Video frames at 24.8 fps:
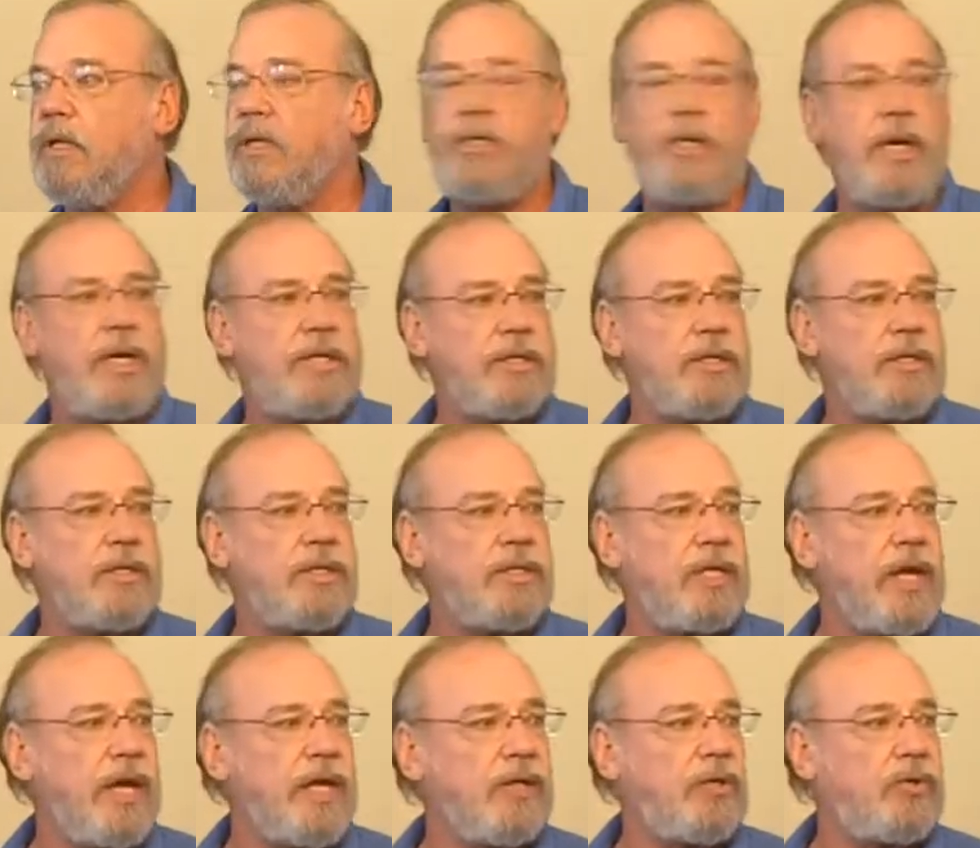It
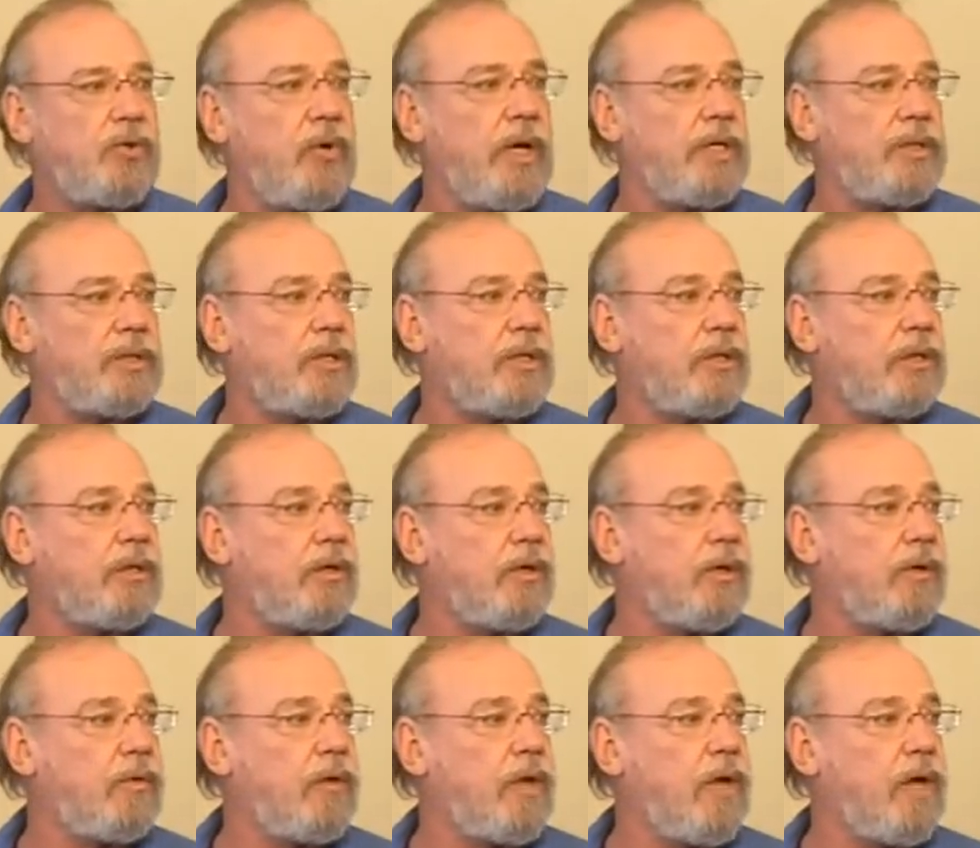doesn't say trust in the
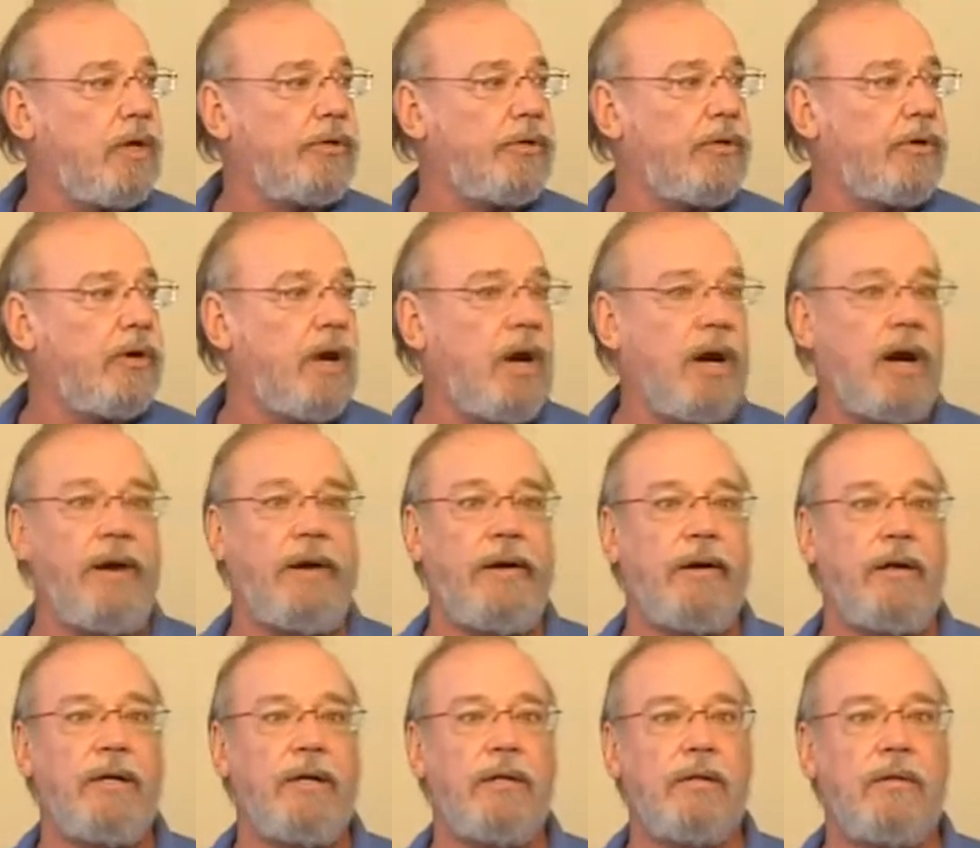Lord with all your
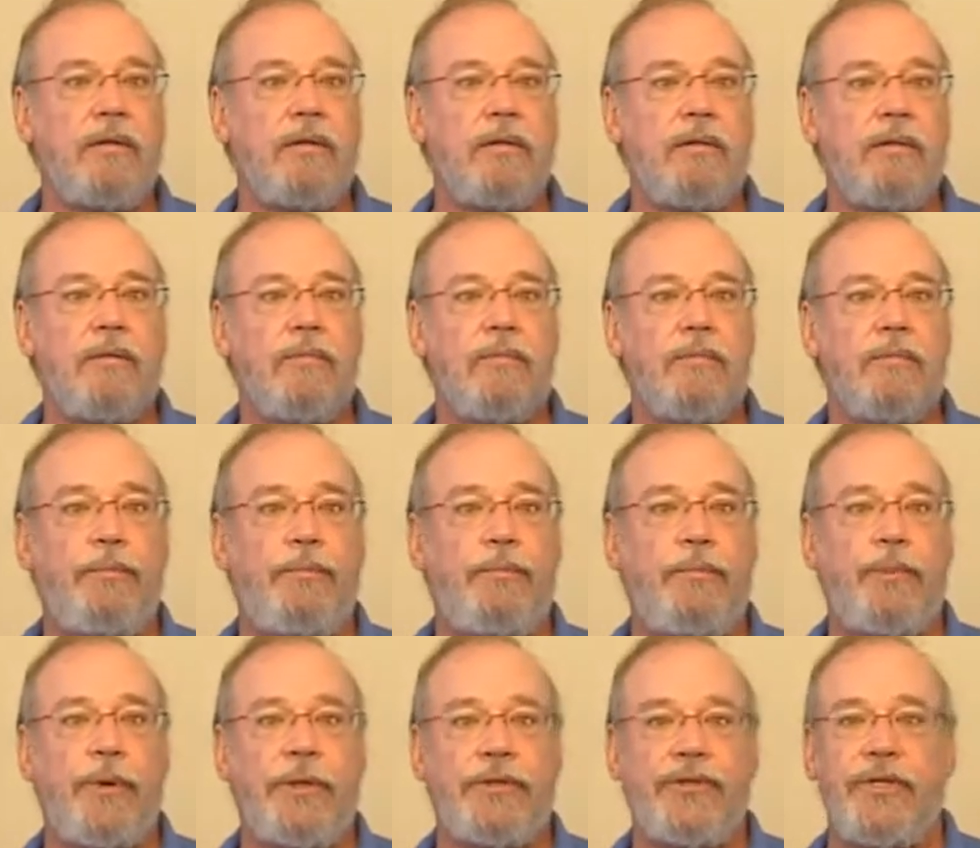heart.
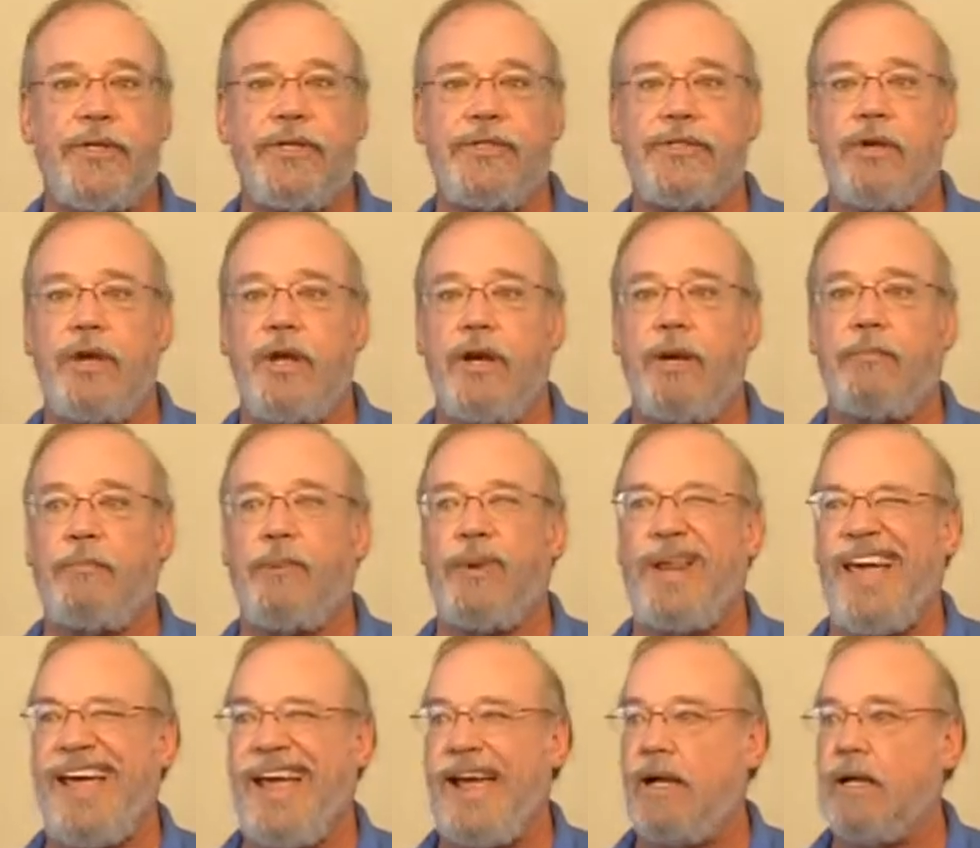Put this on a
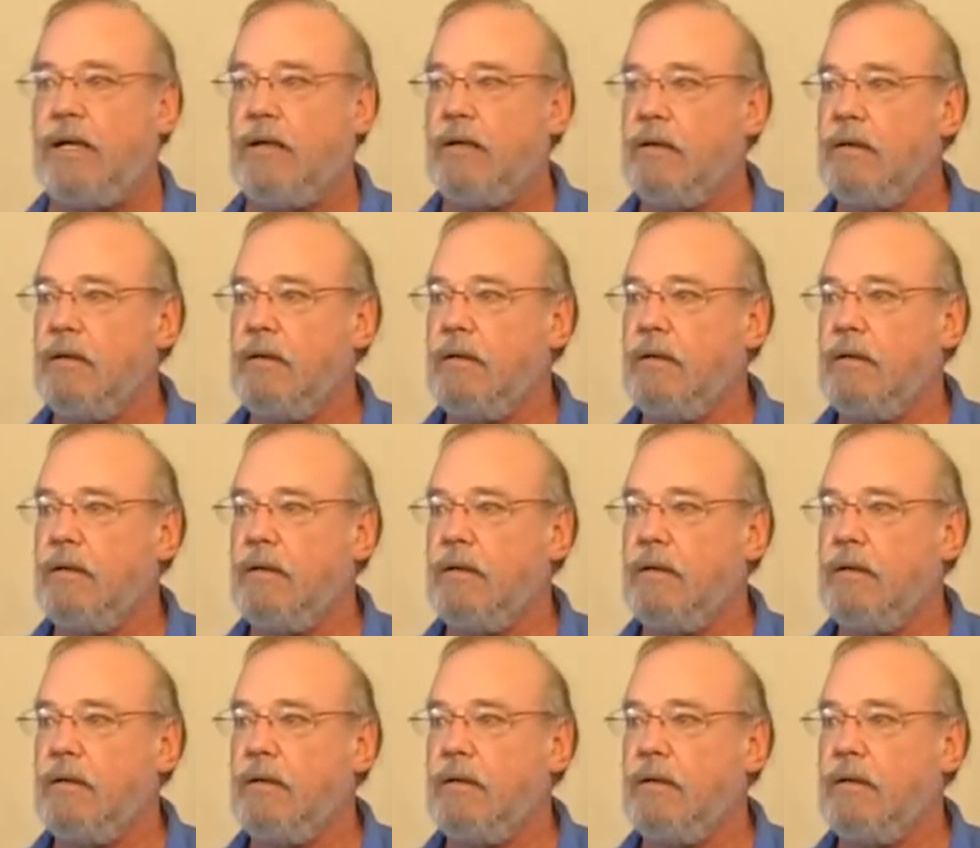plaque.